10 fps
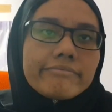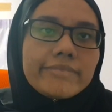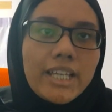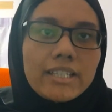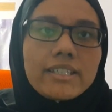
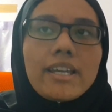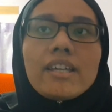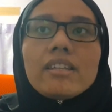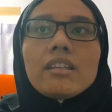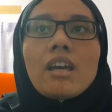That
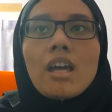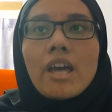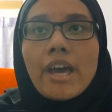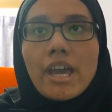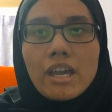can
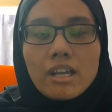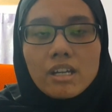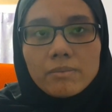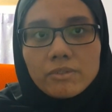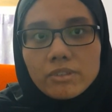add
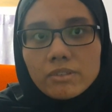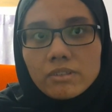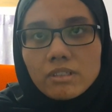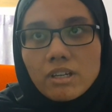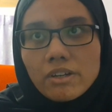up to
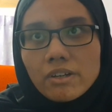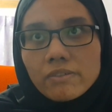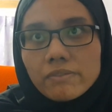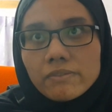a lot of